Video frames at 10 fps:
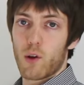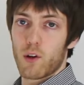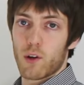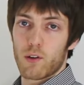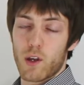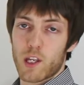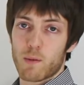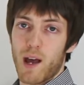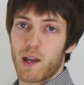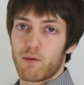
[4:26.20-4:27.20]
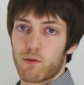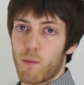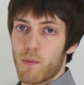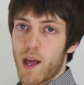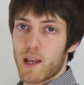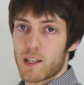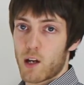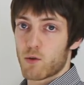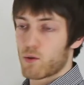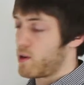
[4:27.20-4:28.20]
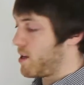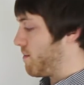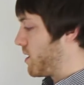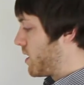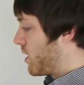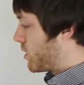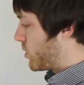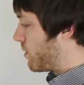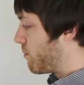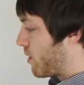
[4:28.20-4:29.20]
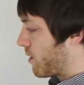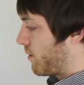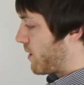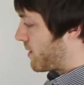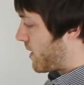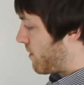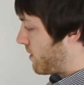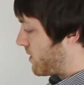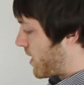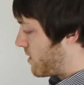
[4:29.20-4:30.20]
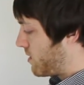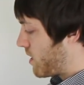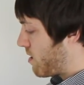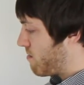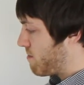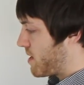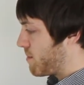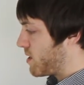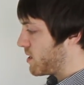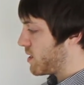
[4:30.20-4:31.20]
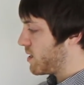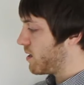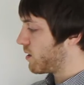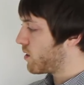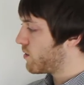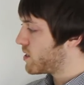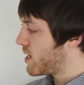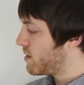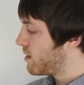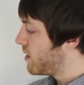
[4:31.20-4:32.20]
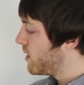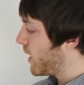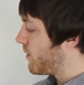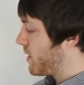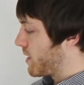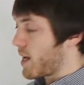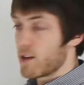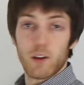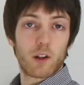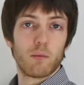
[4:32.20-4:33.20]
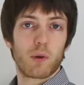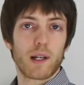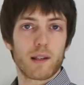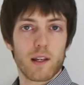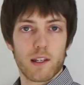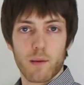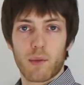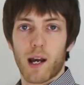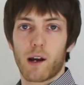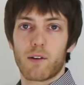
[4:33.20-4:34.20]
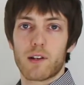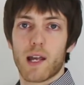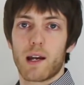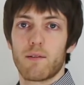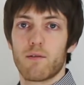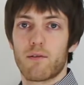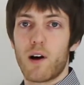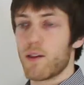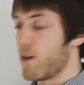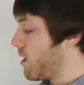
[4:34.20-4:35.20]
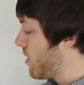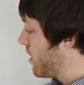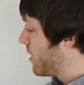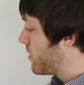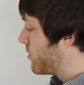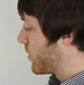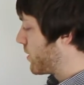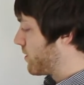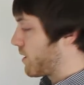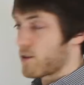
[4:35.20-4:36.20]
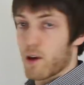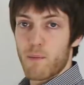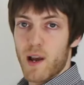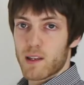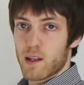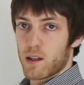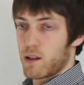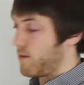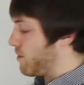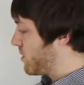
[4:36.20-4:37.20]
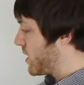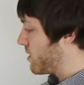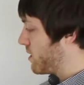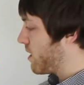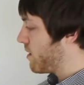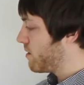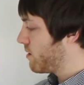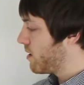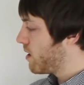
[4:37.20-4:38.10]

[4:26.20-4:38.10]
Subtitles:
that expand from that central theme? So we've broken that down into SEO, PPC and content. And then again, you can break these subcategories down even further to look at things like meta, if it was SEO,